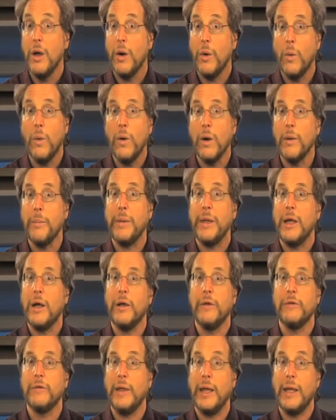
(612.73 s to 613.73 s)
or
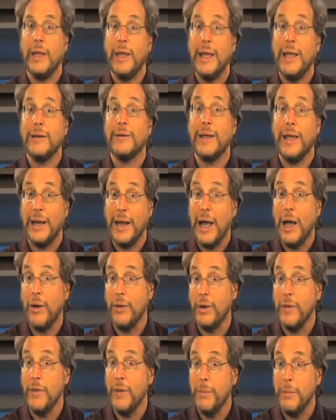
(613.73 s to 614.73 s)
because they can't get out
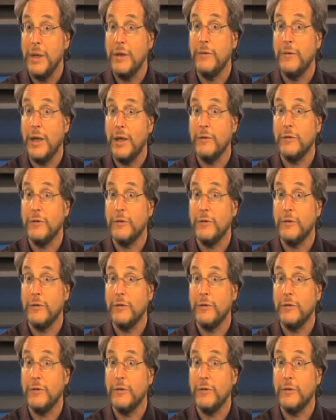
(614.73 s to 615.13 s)
in the midday